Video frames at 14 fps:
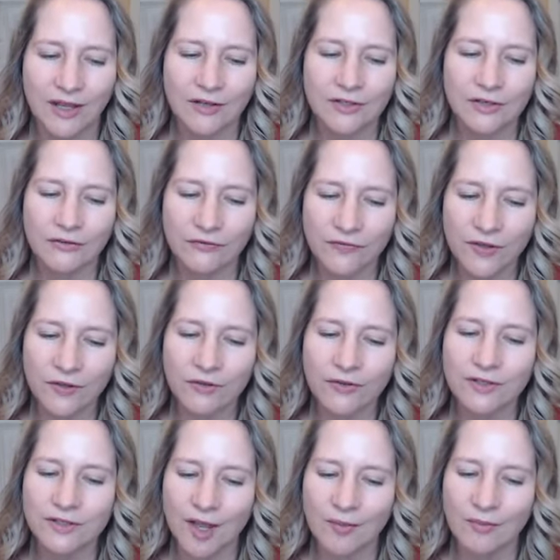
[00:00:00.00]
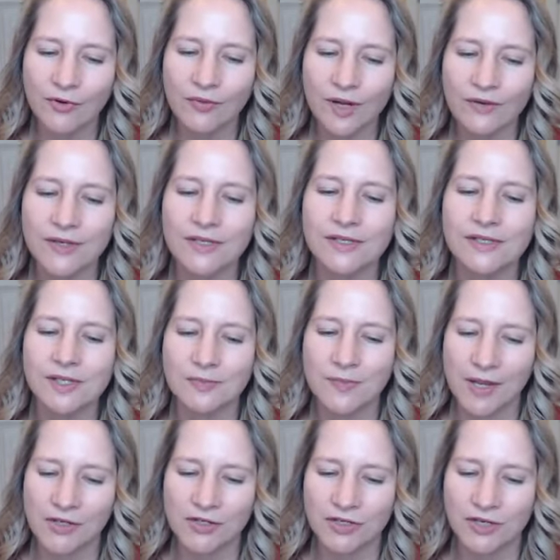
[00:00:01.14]
to feel the temporary
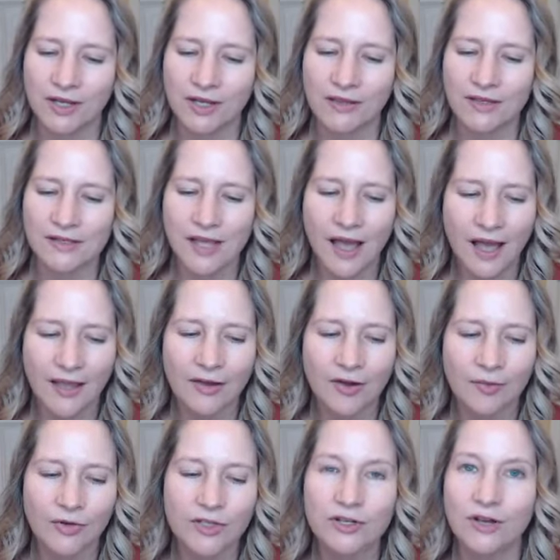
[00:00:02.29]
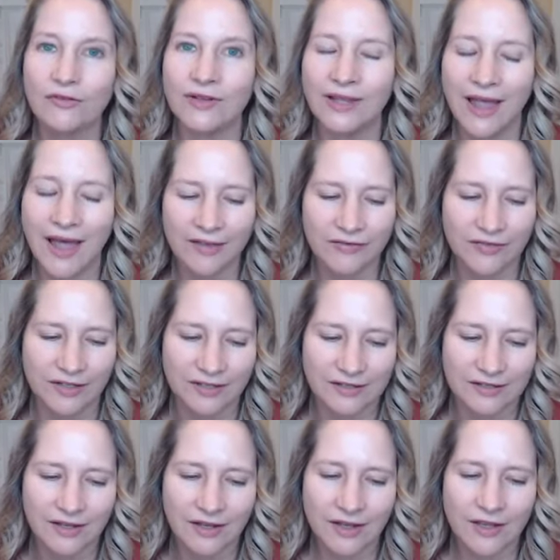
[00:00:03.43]
suspension in this higher bridge of
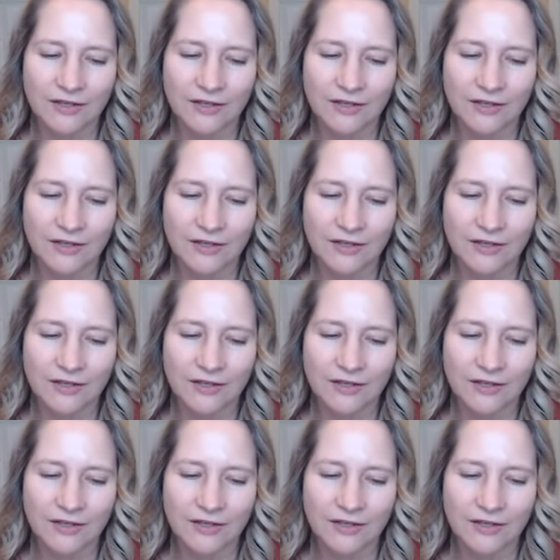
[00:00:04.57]
aliveness,